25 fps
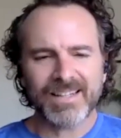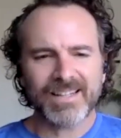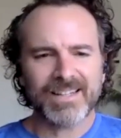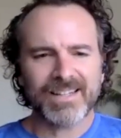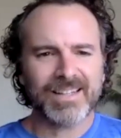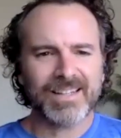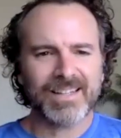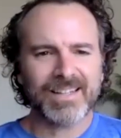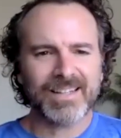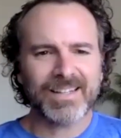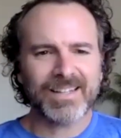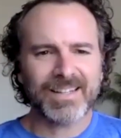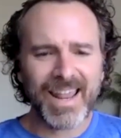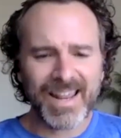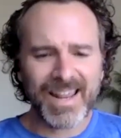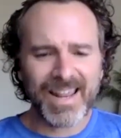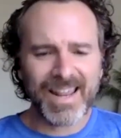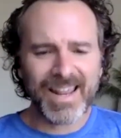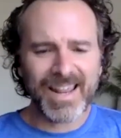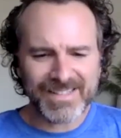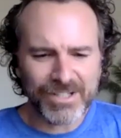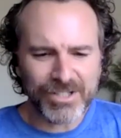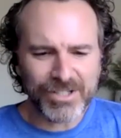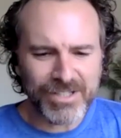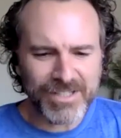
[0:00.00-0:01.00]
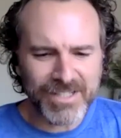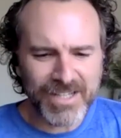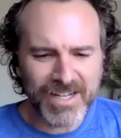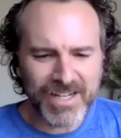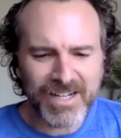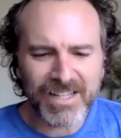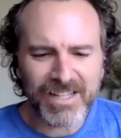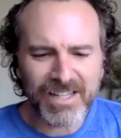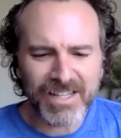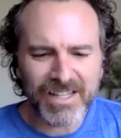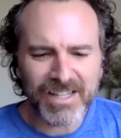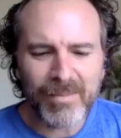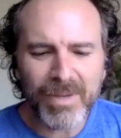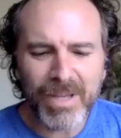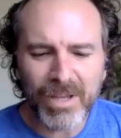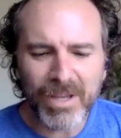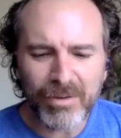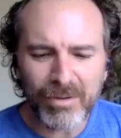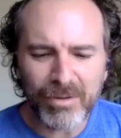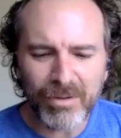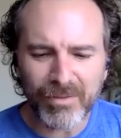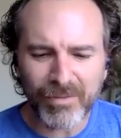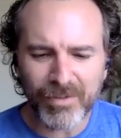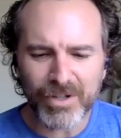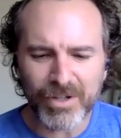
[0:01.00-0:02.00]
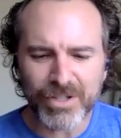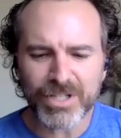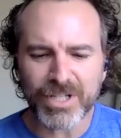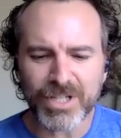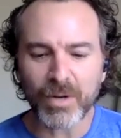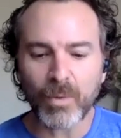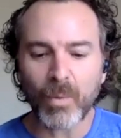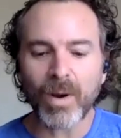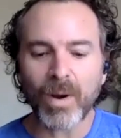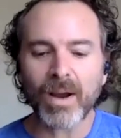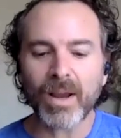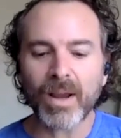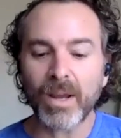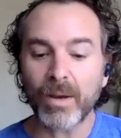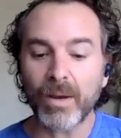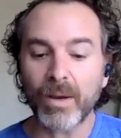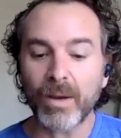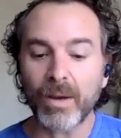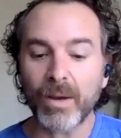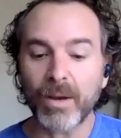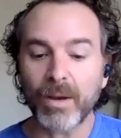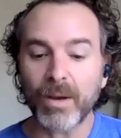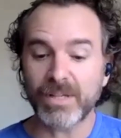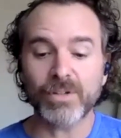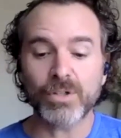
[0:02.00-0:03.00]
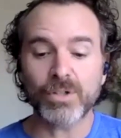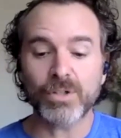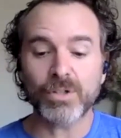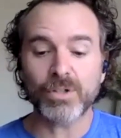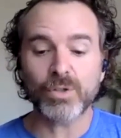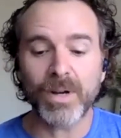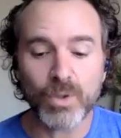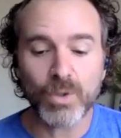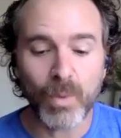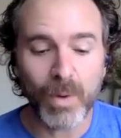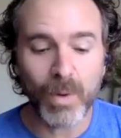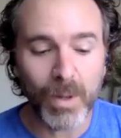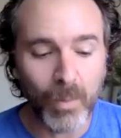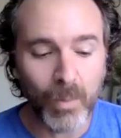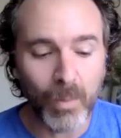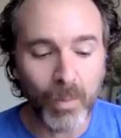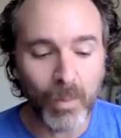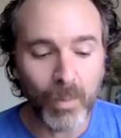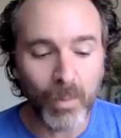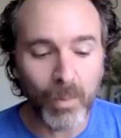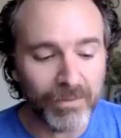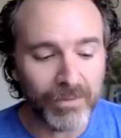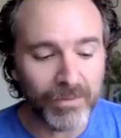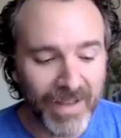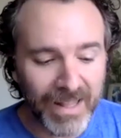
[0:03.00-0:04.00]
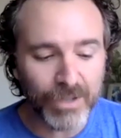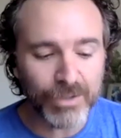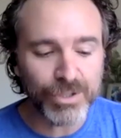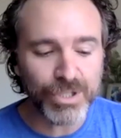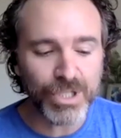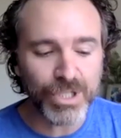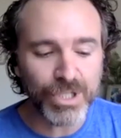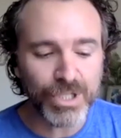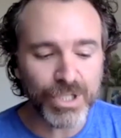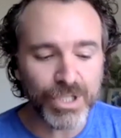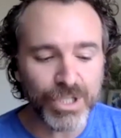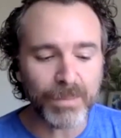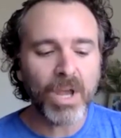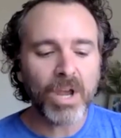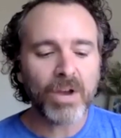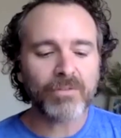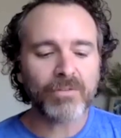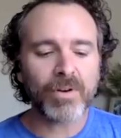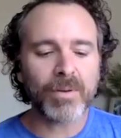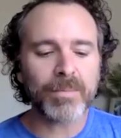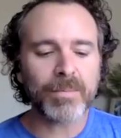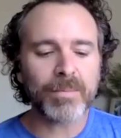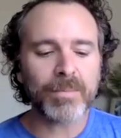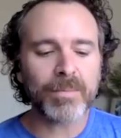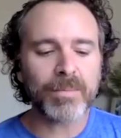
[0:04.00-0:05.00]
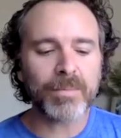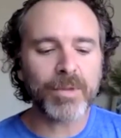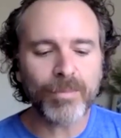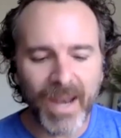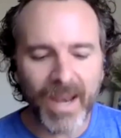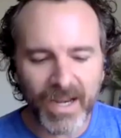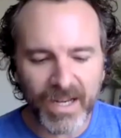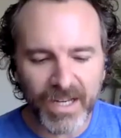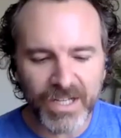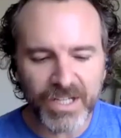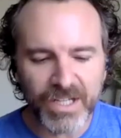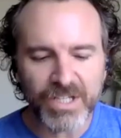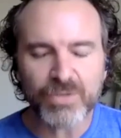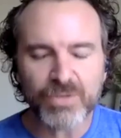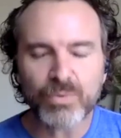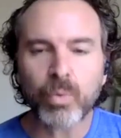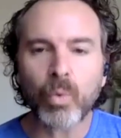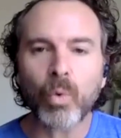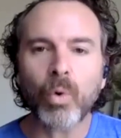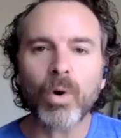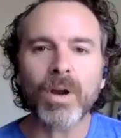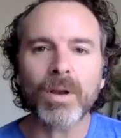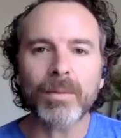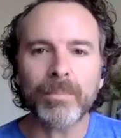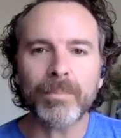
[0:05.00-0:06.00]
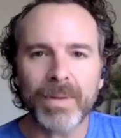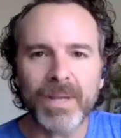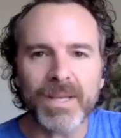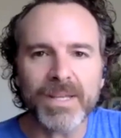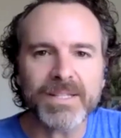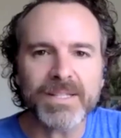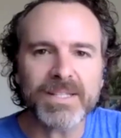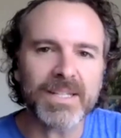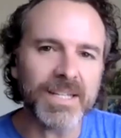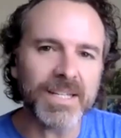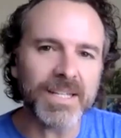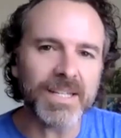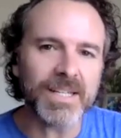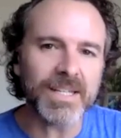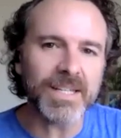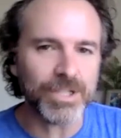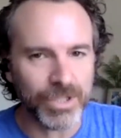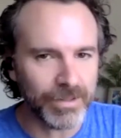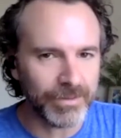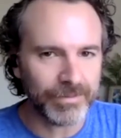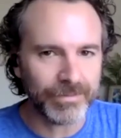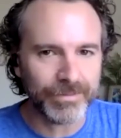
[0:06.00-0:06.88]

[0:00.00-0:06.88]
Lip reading: And teaches at Columbia University, where he received a 2021 fellowship from the Humanities War and Peace Initiative.